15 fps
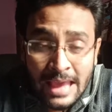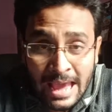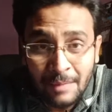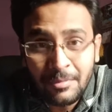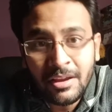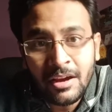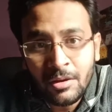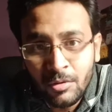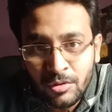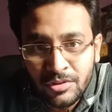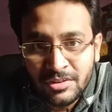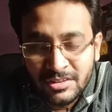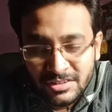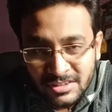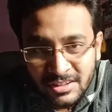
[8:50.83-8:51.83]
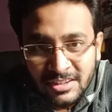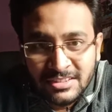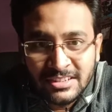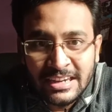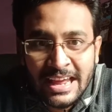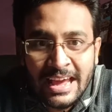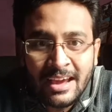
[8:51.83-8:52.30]
having a good
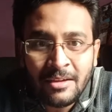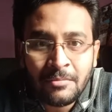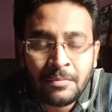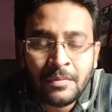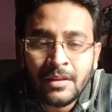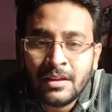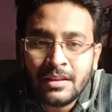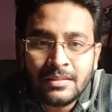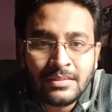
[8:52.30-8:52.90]
research lab,